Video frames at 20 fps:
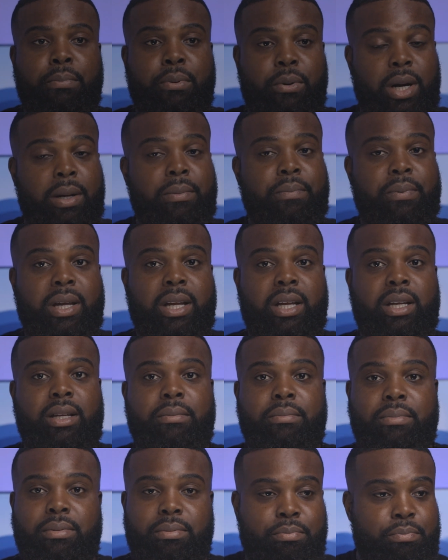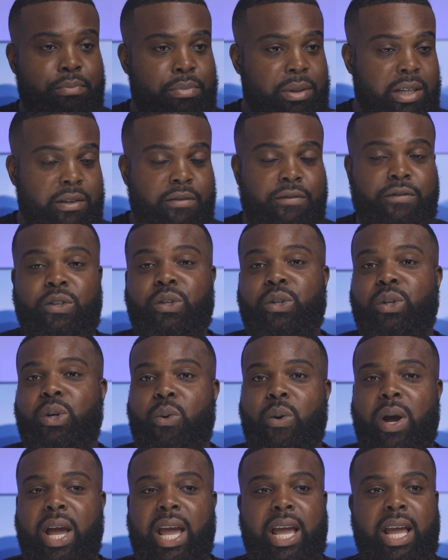prepping, putting food
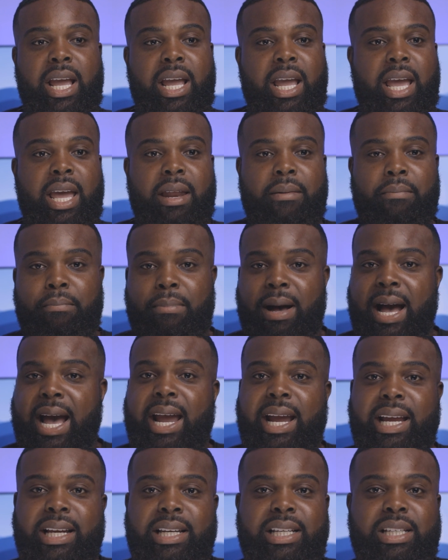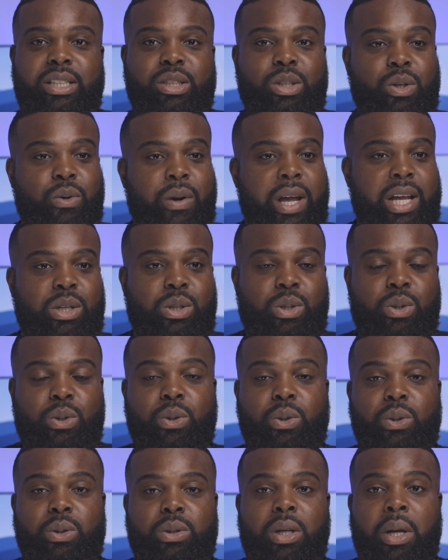away and buying these great
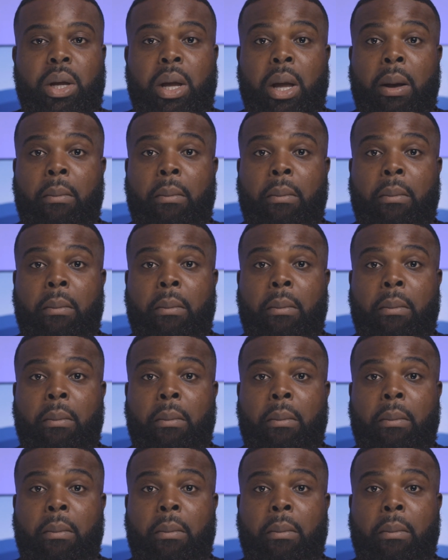tools,